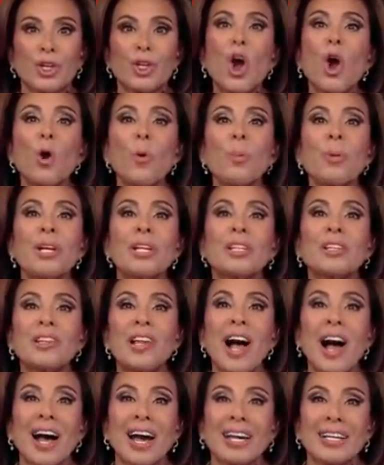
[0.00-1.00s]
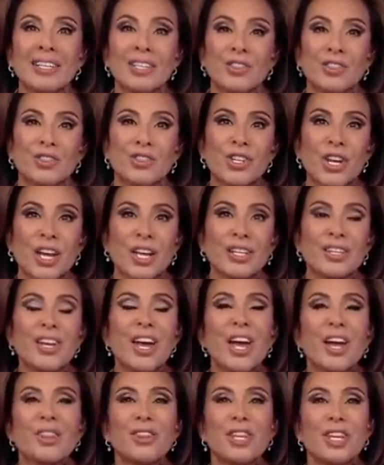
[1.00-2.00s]
Comey lied and said
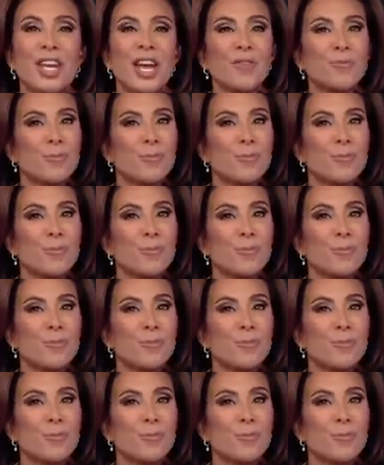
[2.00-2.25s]
the